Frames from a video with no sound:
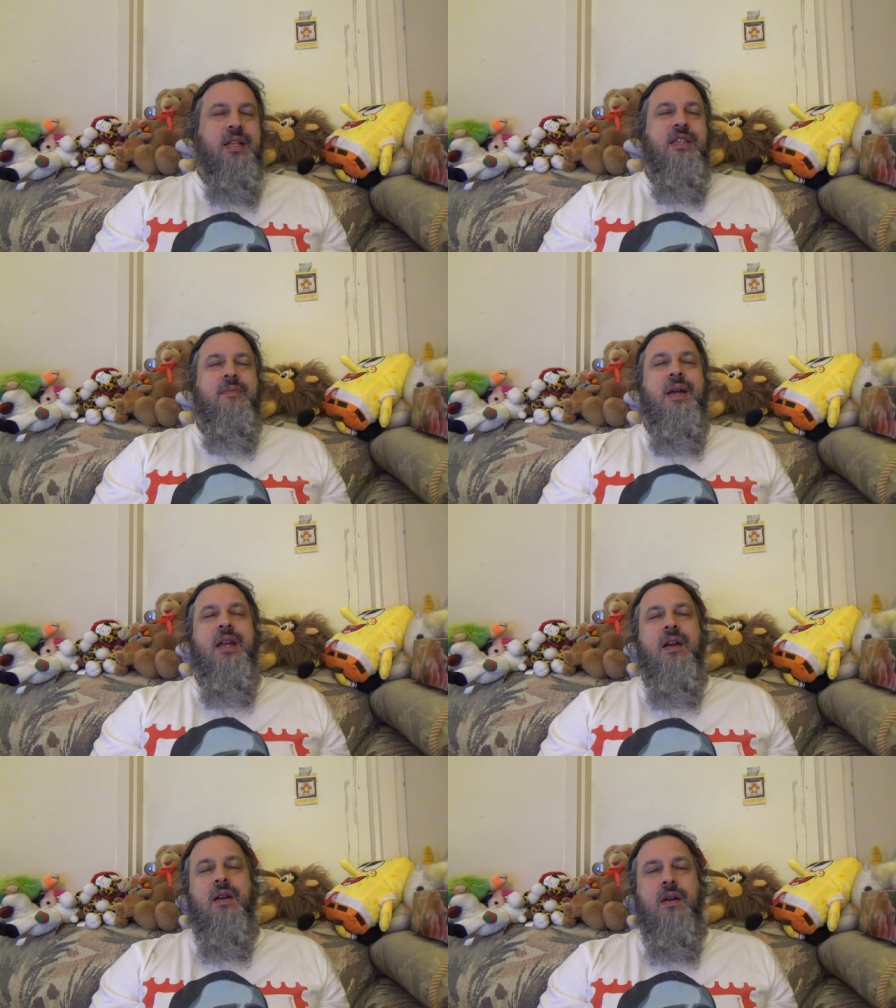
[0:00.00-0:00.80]
It doesn't
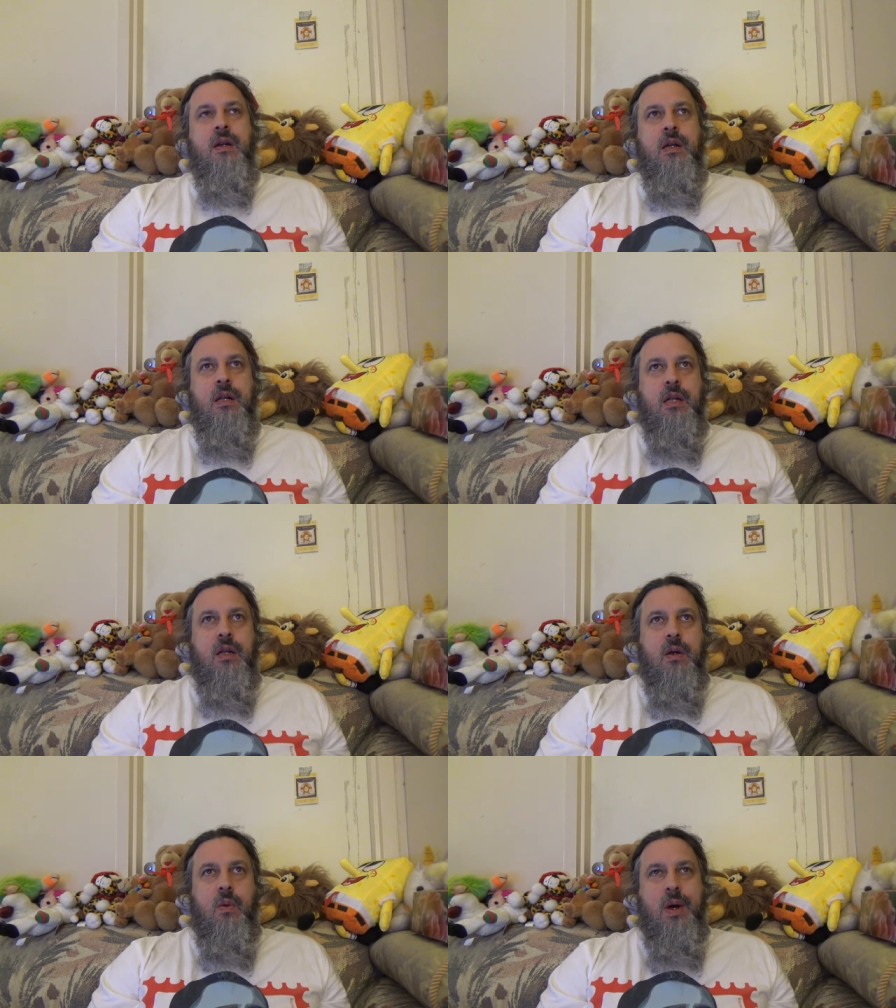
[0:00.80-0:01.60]
matter
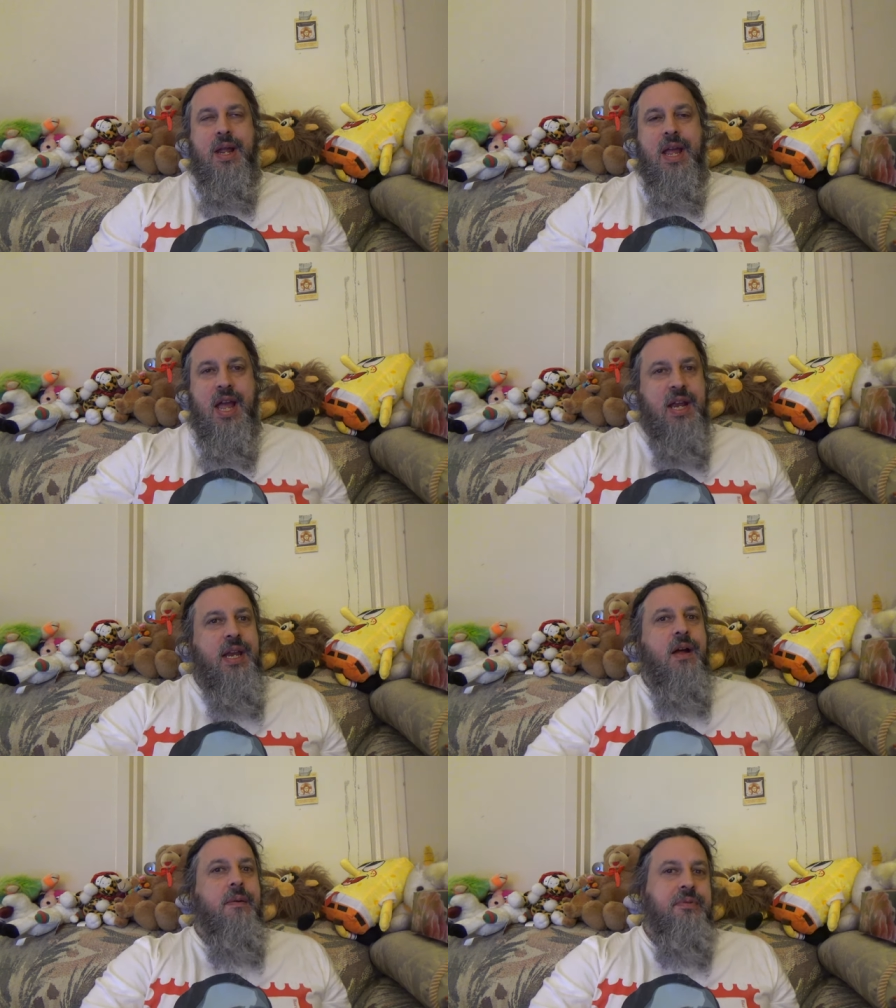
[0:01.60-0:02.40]
what I had
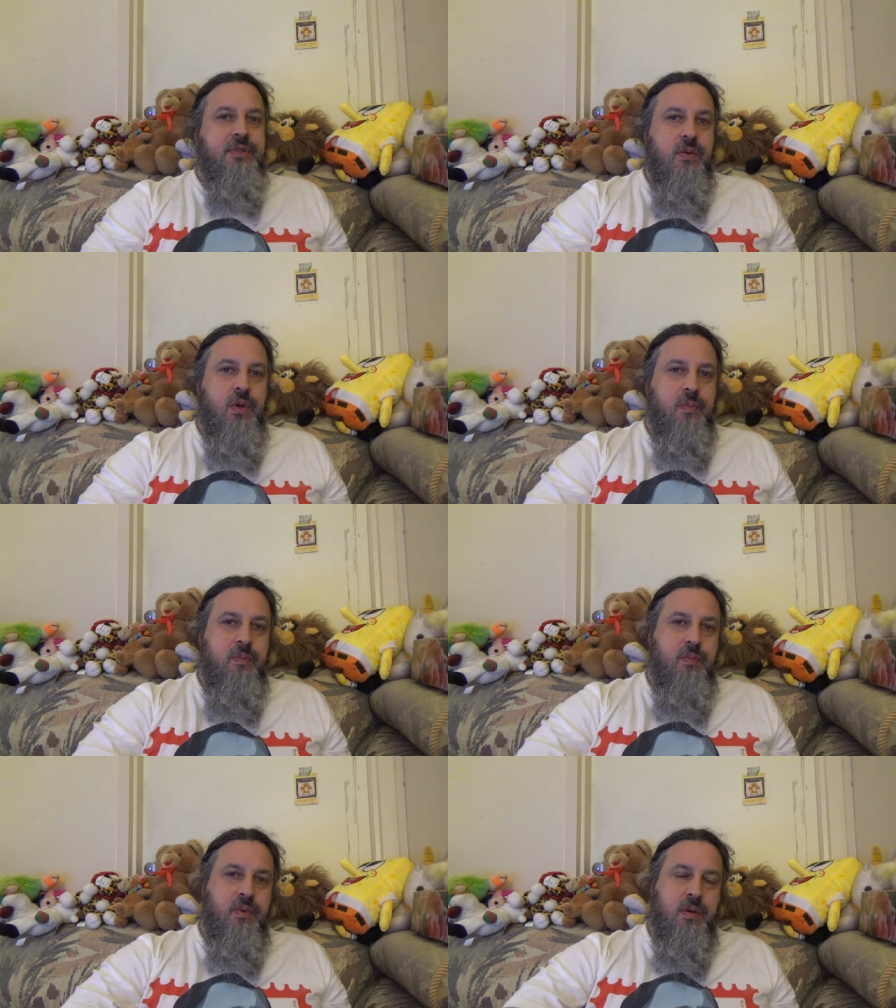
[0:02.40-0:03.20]
now. I still wouldn't
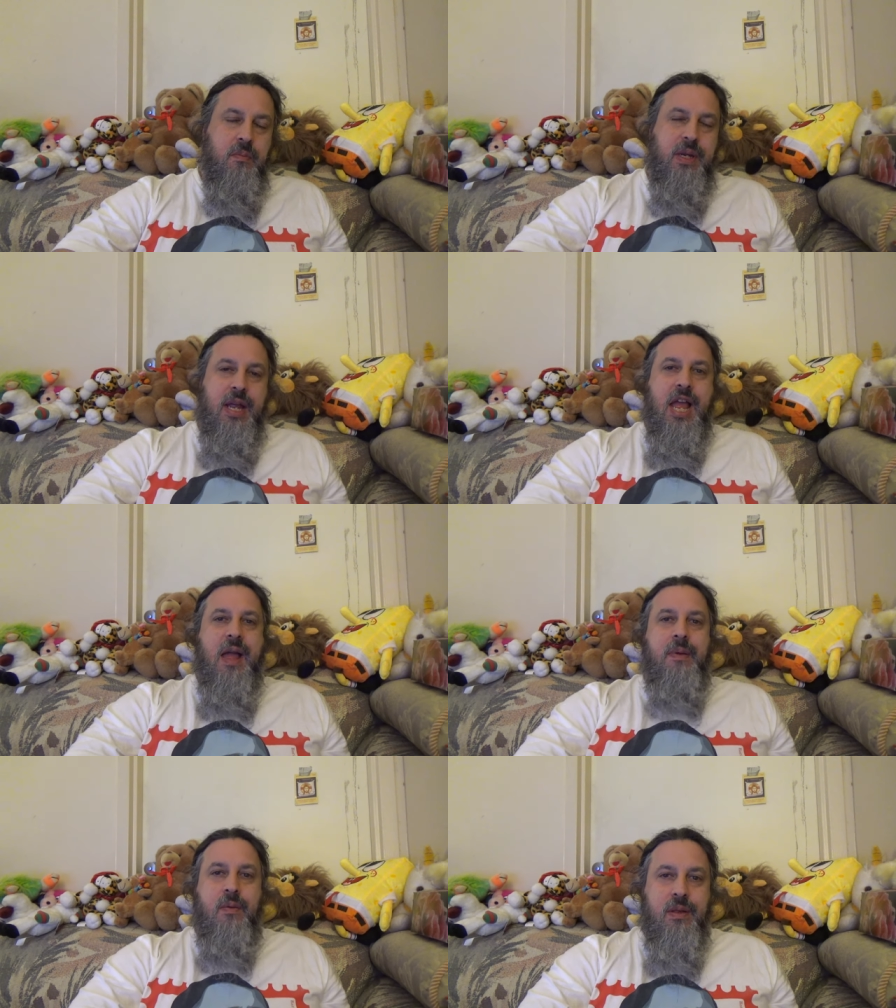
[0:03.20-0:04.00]
be
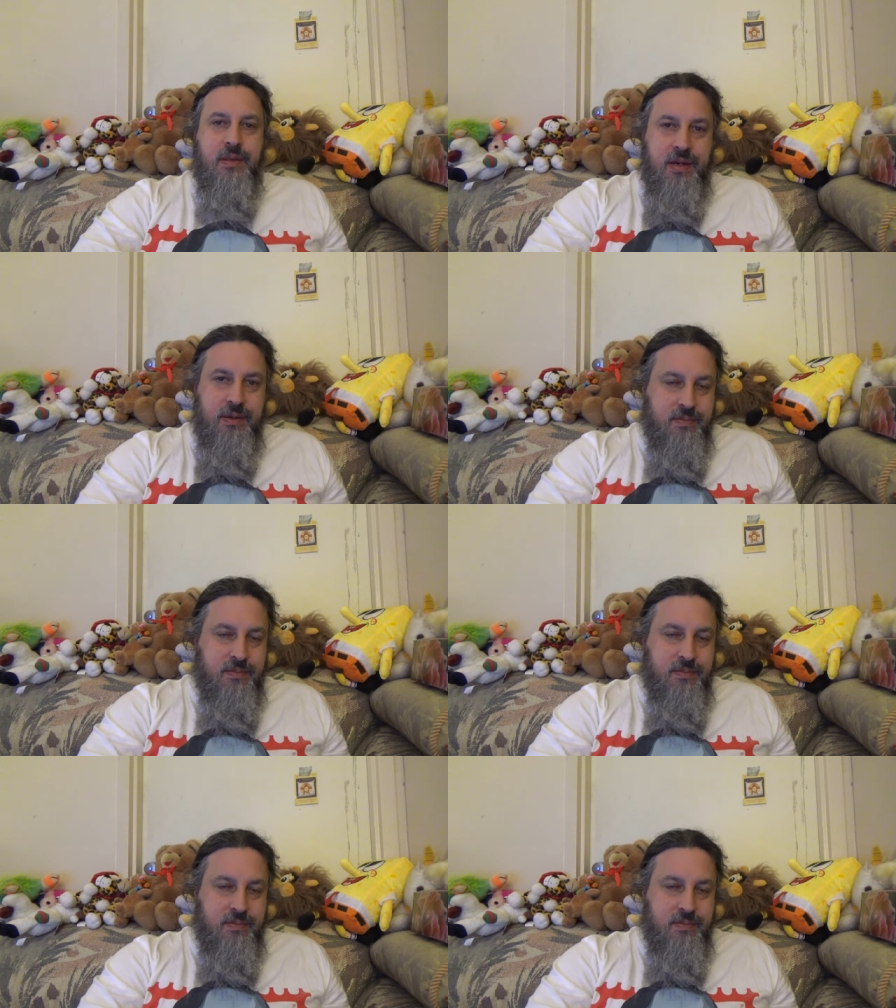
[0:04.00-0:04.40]
happy with it.